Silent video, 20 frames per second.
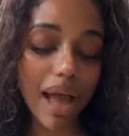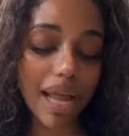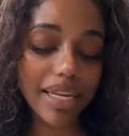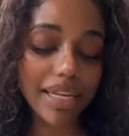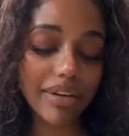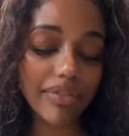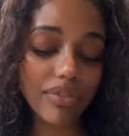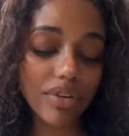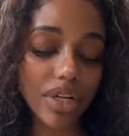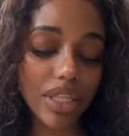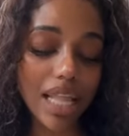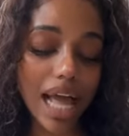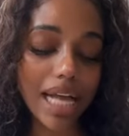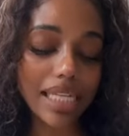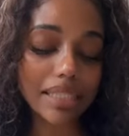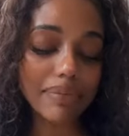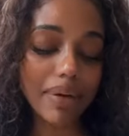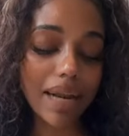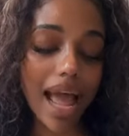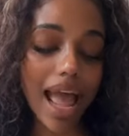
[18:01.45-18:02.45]
I didn't
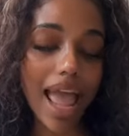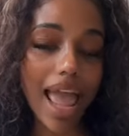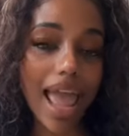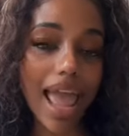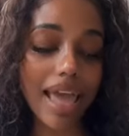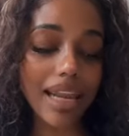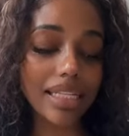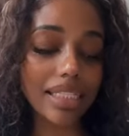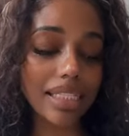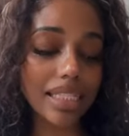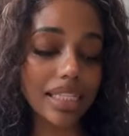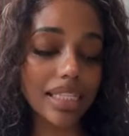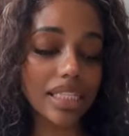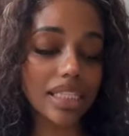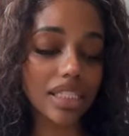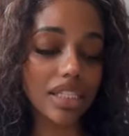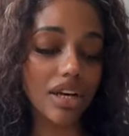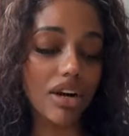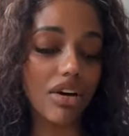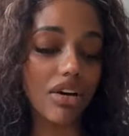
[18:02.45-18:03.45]
realize what I had until
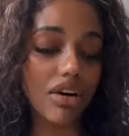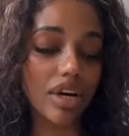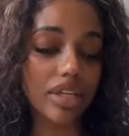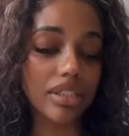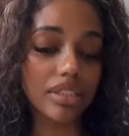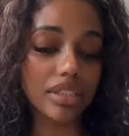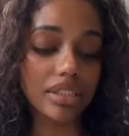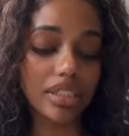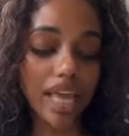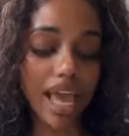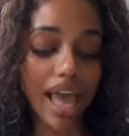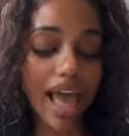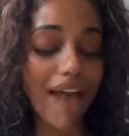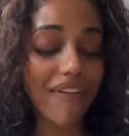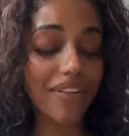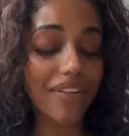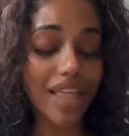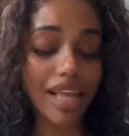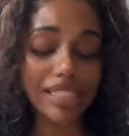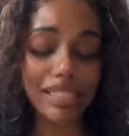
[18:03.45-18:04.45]
it's gone. Yeah,
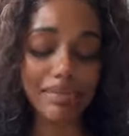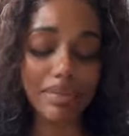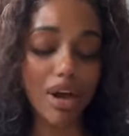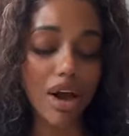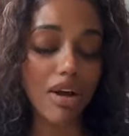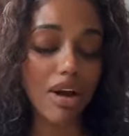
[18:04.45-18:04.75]
I feel like some of